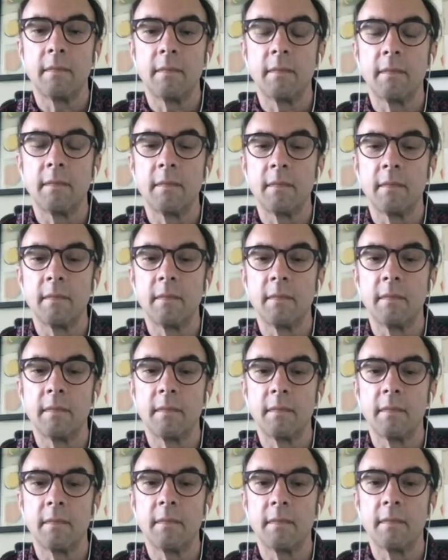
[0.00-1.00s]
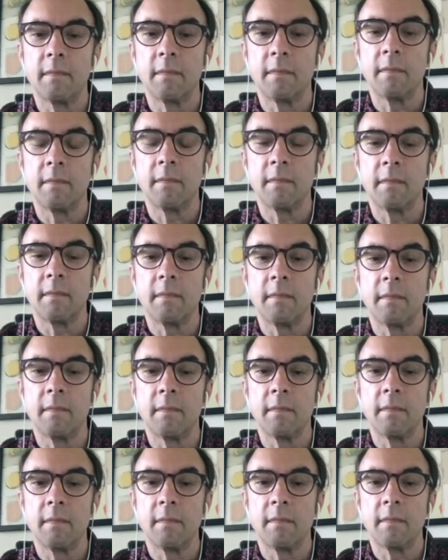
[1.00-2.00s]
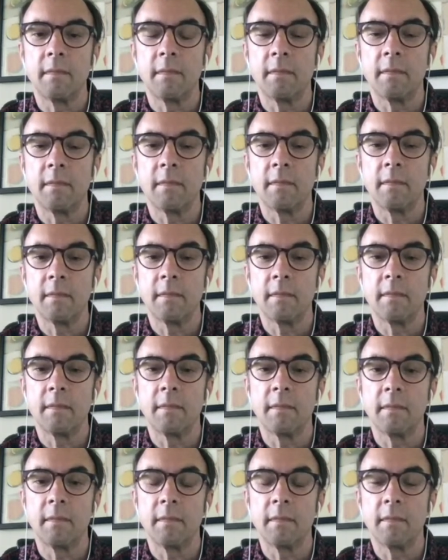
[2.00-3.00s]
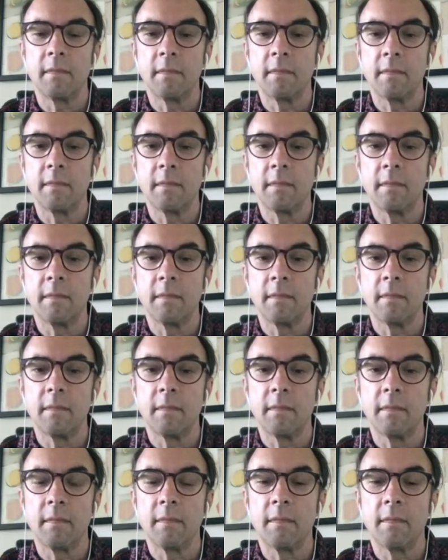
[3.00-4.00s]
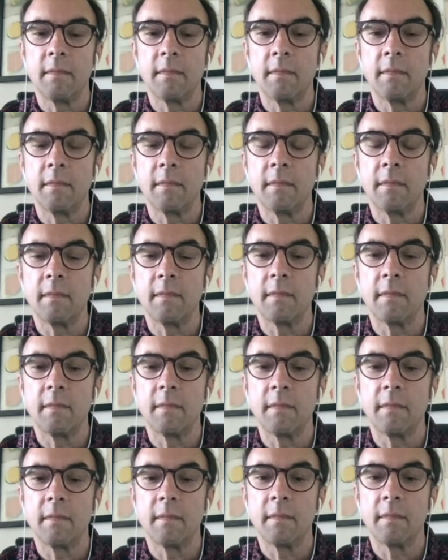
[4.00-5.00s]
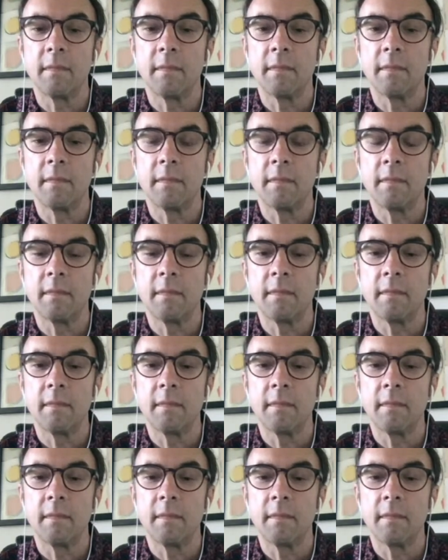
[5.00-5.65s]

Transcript: No words are spoken by the person on screen.